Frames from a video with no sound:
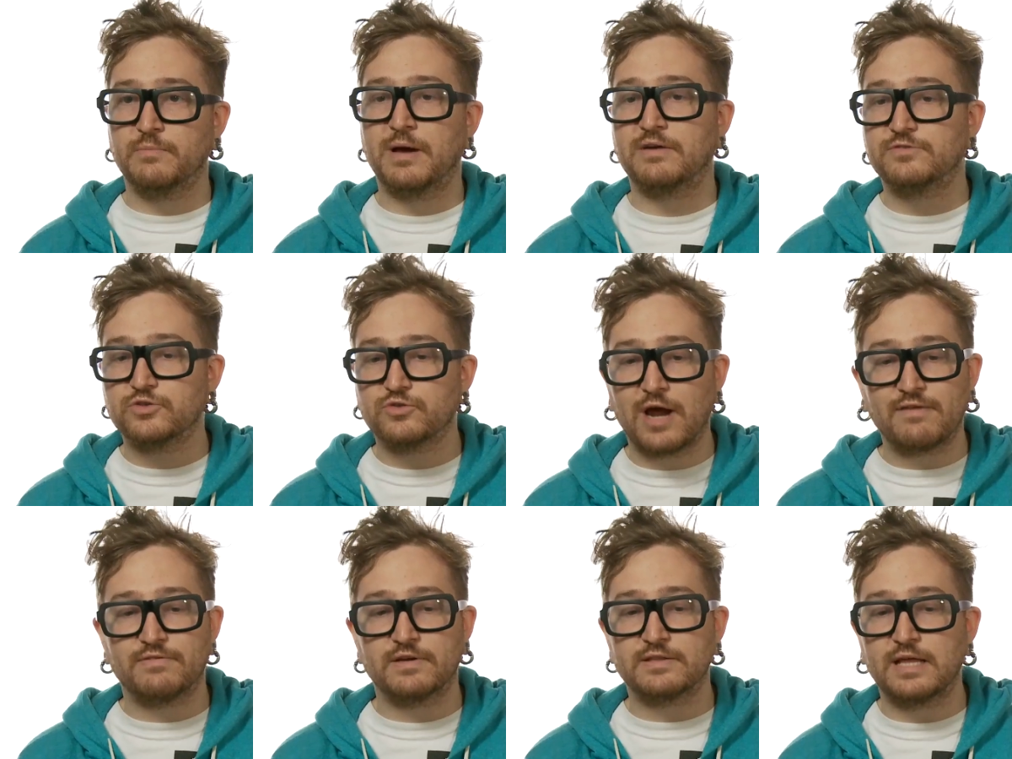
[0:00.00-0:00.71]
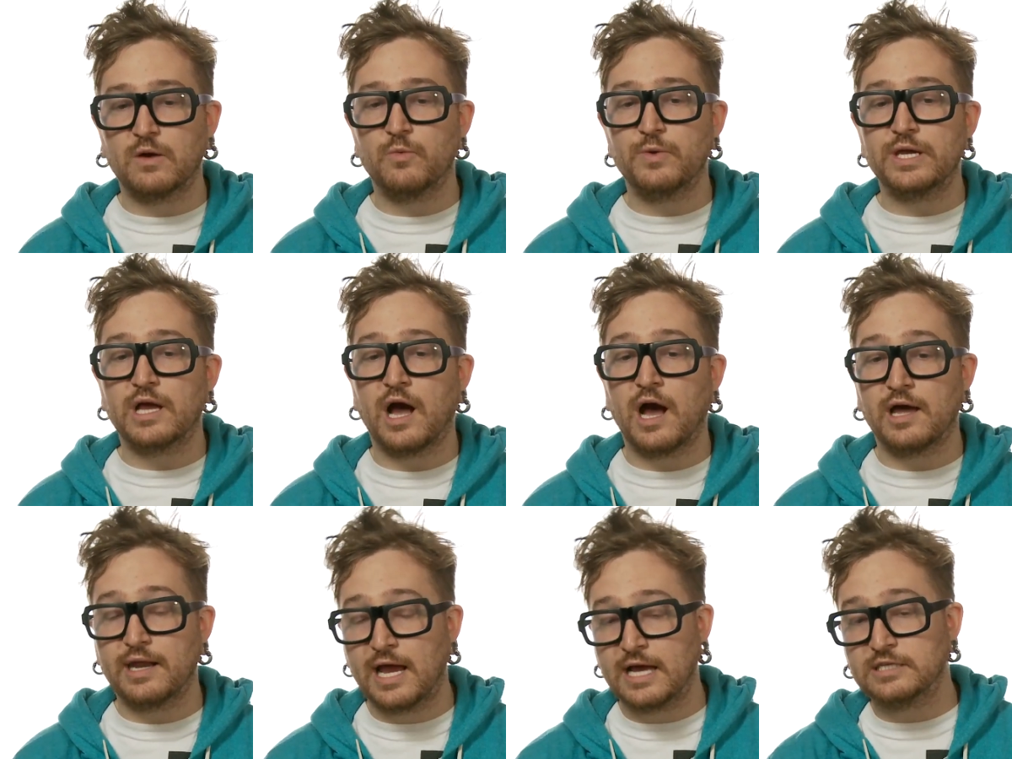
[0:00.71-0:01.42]
amount of traffic that we
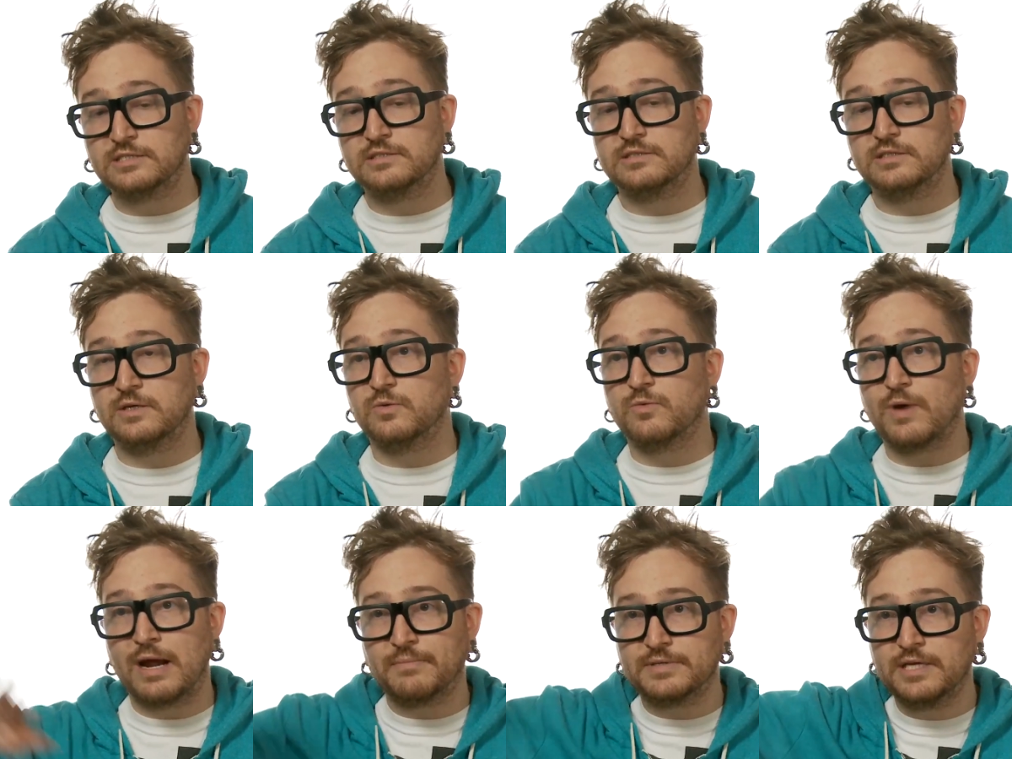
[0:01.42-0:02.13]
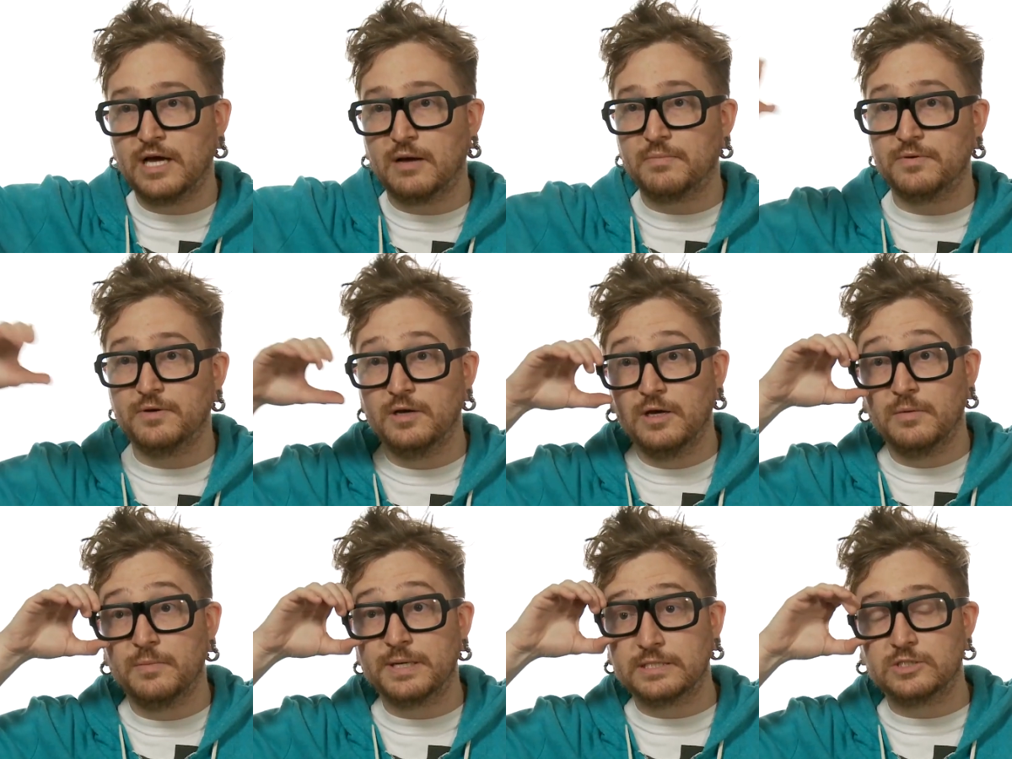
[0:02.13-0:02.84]
got as it ramped up
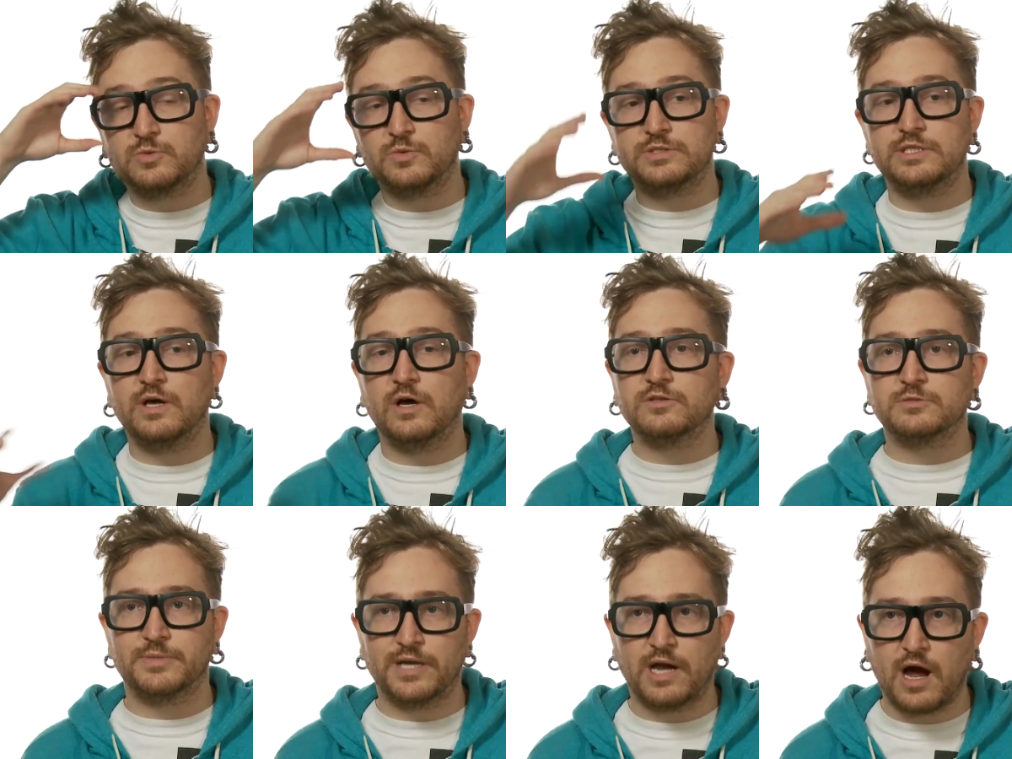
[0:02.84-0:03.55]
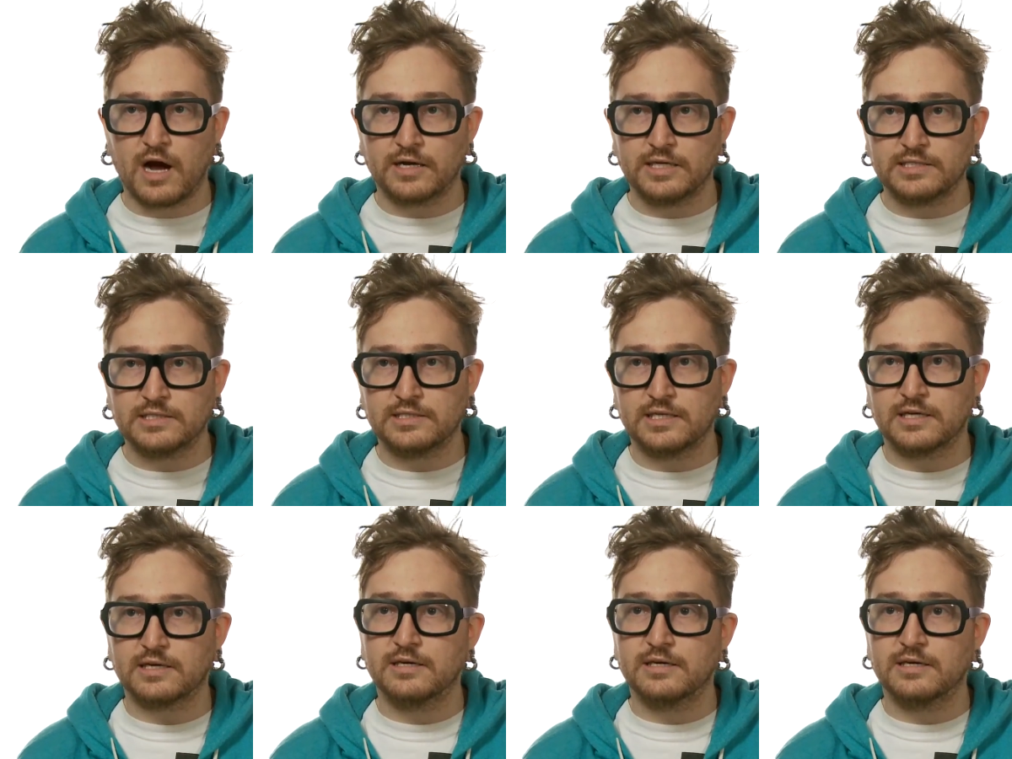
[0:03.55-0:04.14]
because this was the ultimate hockey stick.